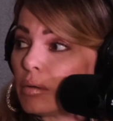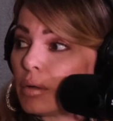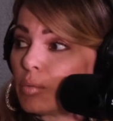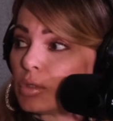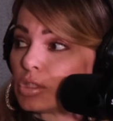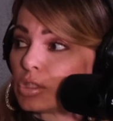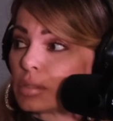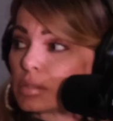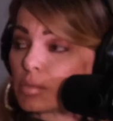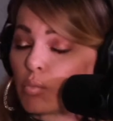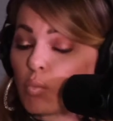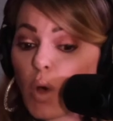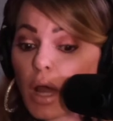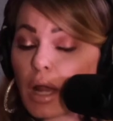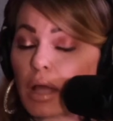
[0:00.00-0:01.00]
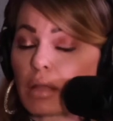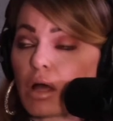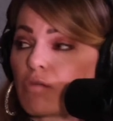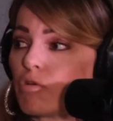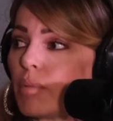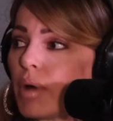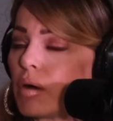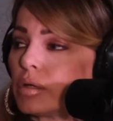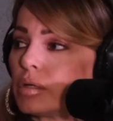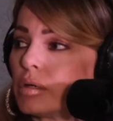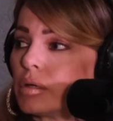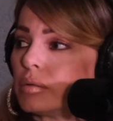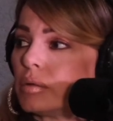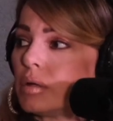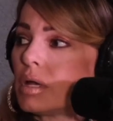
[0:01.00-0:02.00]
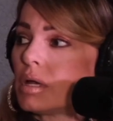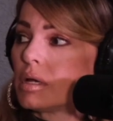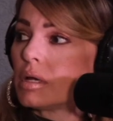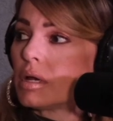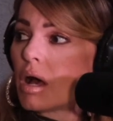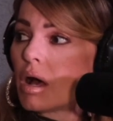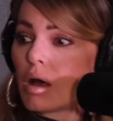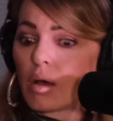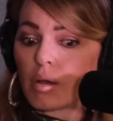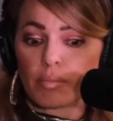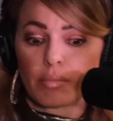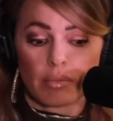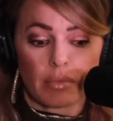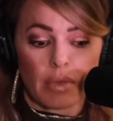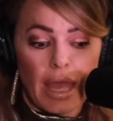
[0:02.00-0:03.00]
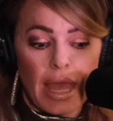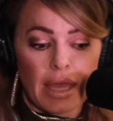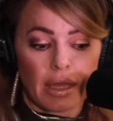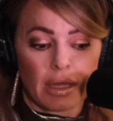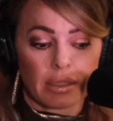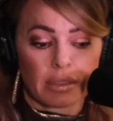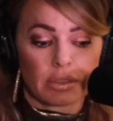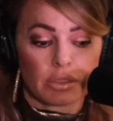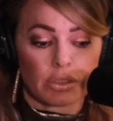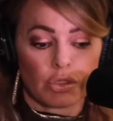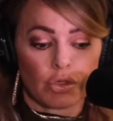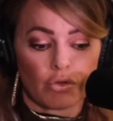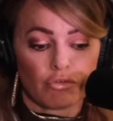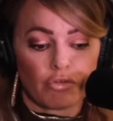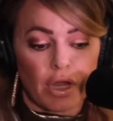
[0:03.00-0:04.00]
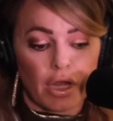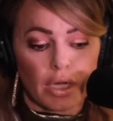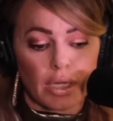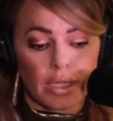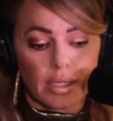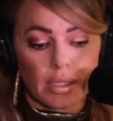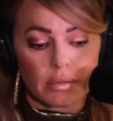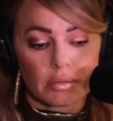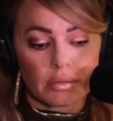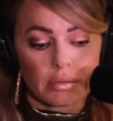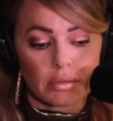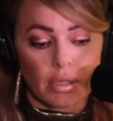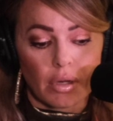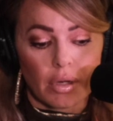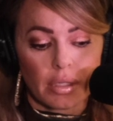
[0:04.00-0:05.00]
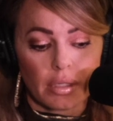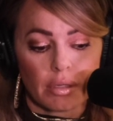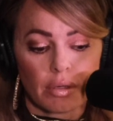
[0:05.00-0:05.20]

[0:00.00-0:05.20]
which is what I love about you. And you're very sorry.